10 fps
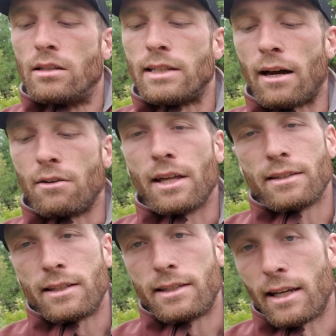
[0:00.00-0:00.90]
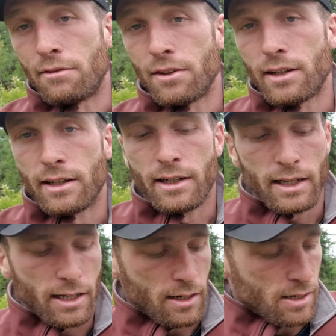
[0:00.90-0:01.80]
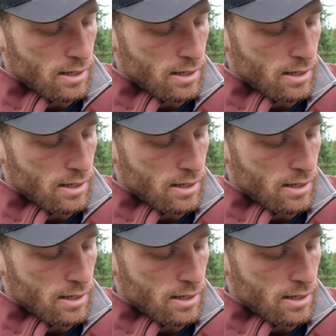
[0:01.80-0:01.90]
Now, that's the stuff you're gonna need.